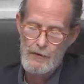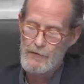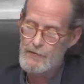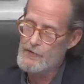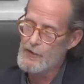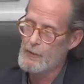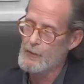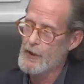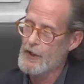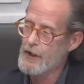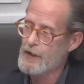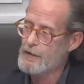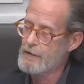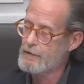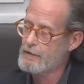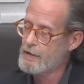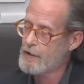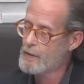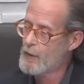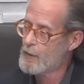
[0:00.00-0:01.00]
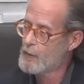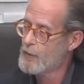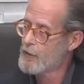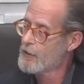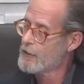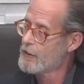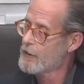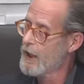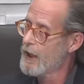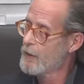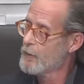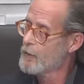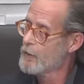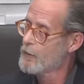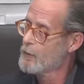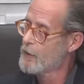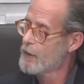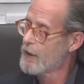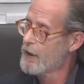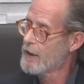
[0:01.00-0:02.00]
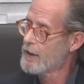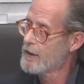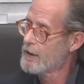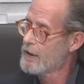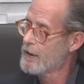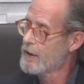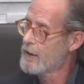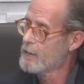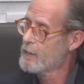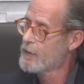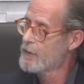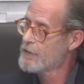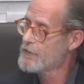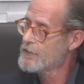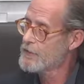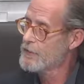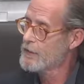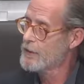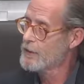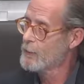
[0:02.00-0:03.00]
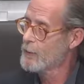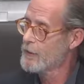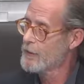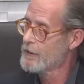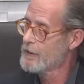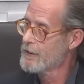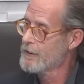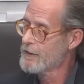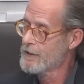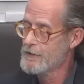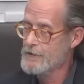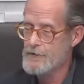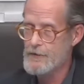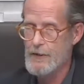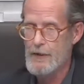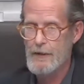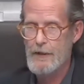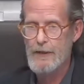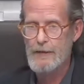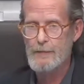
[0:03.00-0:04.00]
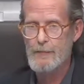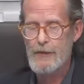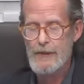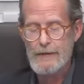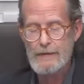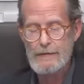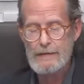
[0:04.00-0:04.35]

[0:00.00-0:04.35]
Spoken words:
If someone had come up with an equitable idea, I'd be certainly willing to consider it, but